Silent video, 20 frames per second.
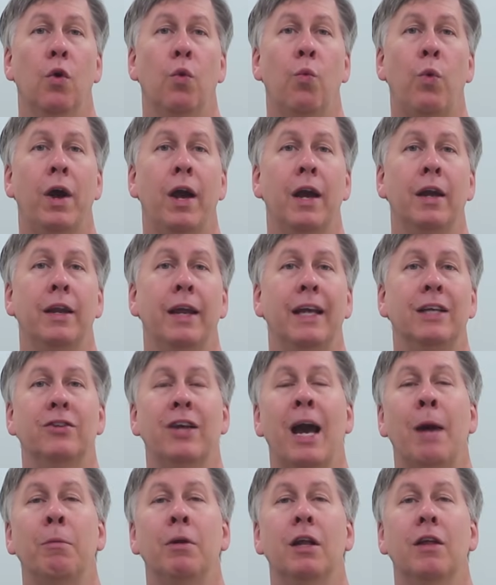when
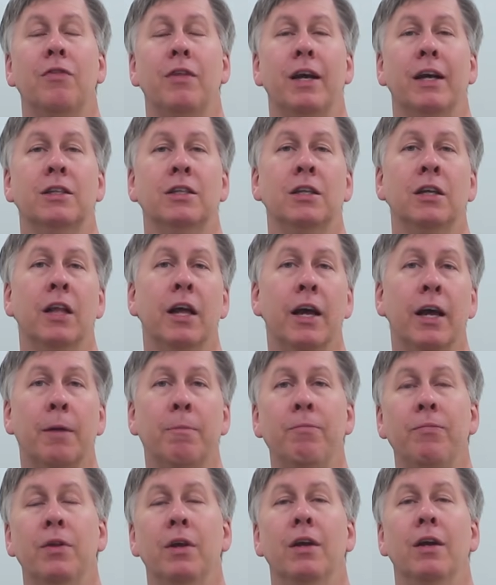examining the
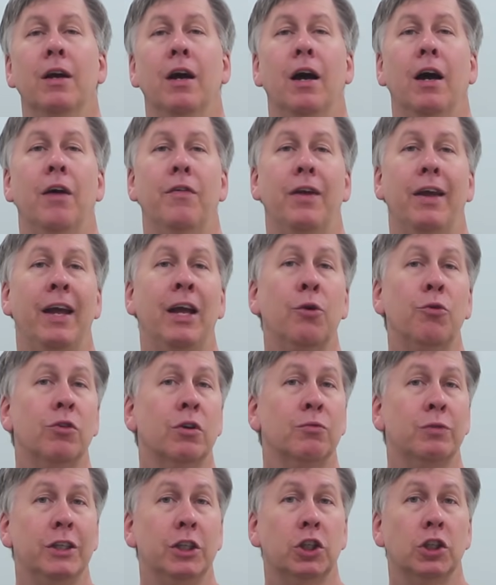axillae, uh, the
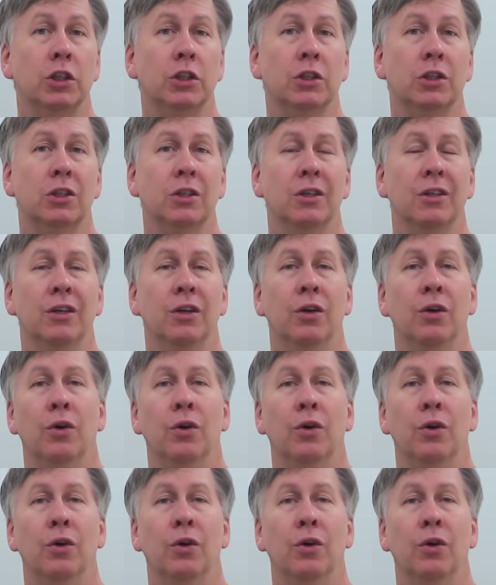inguinal regions,